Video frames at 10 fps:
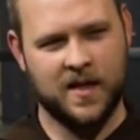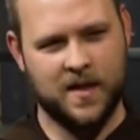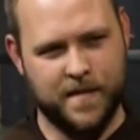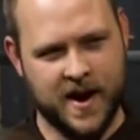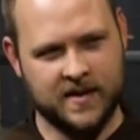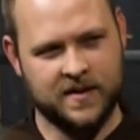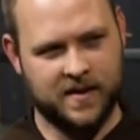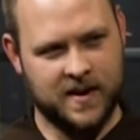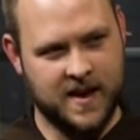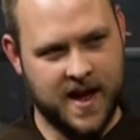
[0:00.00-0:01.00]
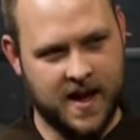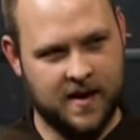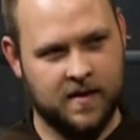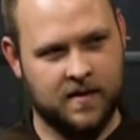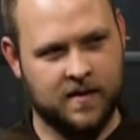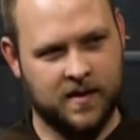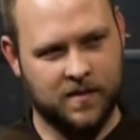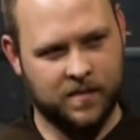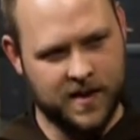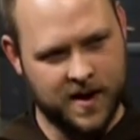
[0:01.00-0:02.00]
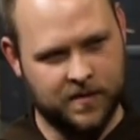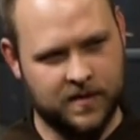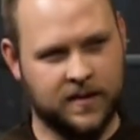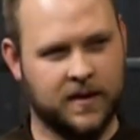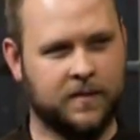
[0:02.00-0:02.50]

the Mass of the Dead, and what that was like?